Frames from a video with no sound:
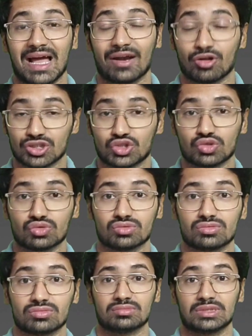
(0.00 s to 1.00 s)
And
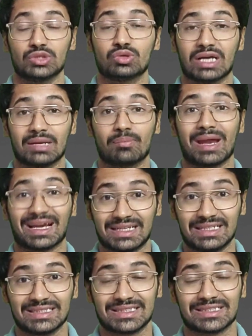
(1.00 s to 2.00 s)
also you can
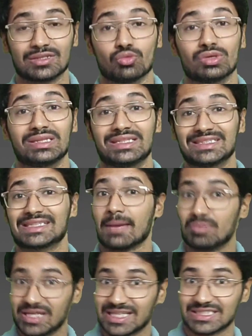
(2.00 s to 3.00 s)
practice with this
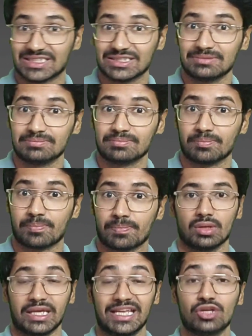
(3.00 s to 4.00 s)
application
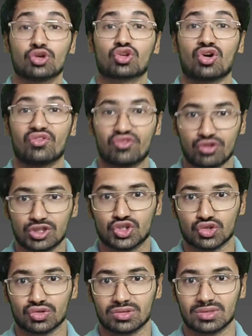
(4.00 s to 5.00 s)
in your comfort
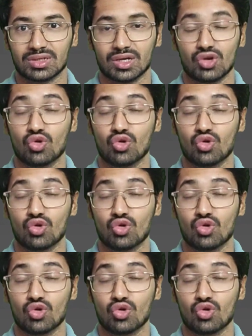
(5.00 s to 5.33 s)
zone.